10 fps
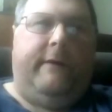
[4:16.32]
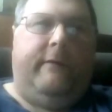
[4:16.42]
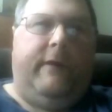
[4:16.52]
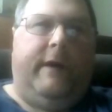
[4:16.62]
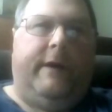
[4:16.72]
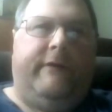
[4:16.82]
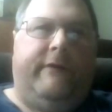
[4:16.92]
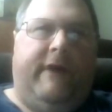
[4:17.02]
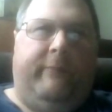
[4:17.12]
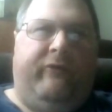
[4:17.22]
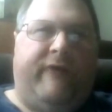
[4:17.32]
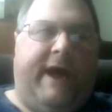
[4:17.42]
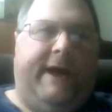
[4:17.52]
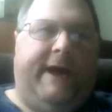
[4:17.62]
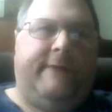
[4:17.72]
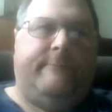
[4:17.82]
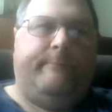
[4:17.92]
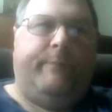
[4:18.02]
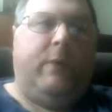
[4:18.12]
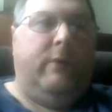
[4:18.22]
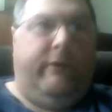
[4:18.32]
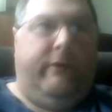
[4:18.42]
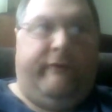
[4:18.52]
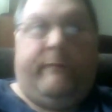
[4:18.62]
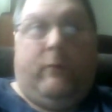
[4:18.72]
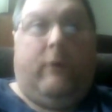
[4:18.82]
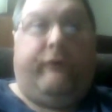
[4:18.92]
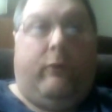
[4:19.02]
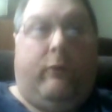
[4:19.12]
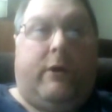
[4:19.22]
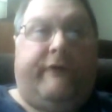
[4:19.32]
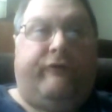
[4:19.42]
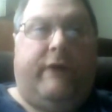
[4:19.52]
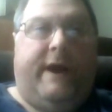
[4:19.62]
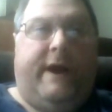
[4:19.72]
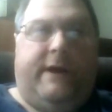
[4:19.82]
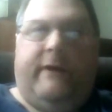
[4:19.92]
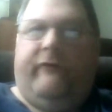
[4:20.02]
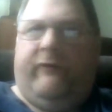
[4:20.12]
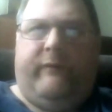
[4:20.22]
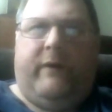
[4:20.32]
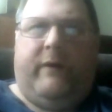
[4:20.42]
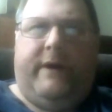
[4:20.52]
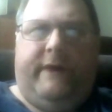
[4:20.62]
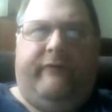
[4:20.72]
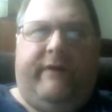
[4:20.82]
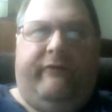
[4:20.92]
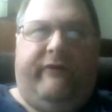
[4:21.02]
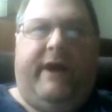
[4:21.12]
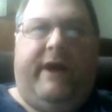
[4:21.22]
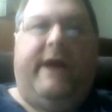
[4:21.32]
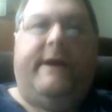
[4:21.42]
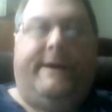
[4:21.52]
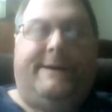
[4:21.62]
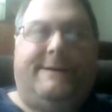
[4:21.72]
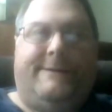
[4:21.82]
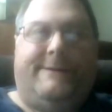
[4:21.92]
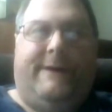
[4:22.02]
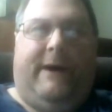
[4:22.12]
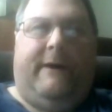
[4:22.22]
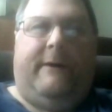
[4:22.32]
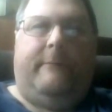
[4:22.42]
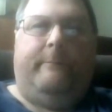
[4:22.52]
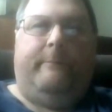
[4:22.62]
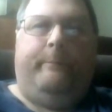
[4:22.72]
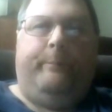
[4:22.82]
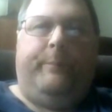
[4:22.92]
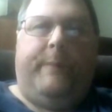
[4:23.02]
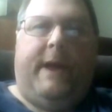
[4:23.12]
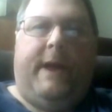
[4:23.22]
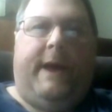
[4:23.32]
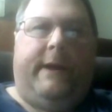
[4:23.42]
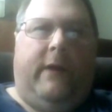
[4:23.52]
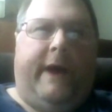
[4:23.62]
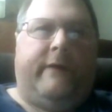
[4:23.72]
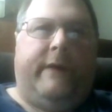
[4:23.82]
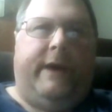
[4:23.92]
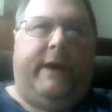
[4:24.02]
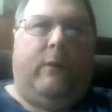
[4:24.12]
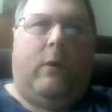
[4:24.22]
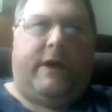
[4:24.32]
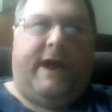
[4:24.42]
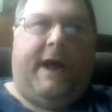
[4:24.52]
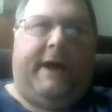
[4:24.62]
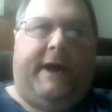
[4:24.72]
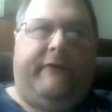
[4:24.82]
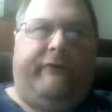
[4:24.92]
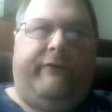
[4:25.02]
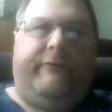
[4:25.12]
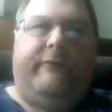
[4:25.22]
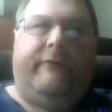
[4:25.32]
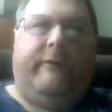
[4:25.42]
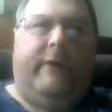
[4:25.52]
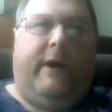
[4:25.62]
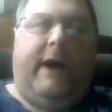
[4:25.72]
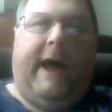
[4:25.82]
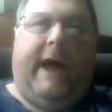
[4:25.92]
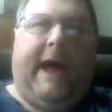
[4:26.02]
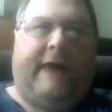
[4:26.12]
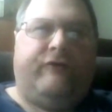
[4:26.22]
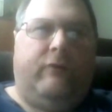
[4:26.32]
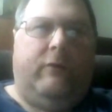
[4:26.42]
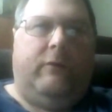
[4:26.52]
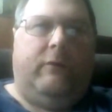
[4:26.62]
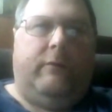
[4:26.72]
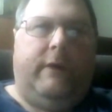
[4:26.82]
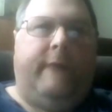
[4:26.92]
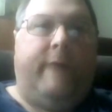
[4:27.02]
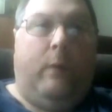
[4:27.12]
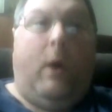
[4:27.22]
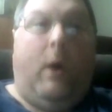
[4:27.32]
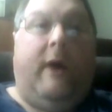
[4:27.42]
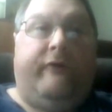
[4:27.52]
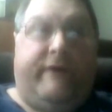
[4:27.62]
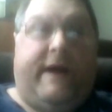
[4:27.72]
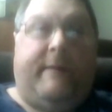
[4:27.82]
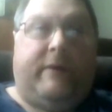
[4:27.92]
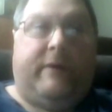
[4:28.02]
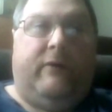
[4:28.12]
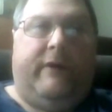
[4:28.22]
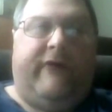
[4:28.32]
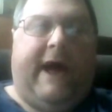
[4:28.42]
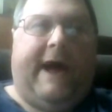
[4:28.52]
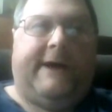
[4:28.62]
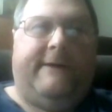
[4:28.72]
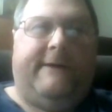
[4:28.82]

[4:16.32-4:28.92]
the deep state, who is, of course, orchestrating this. It's very easy to see. And likely organized if there was a chemical attack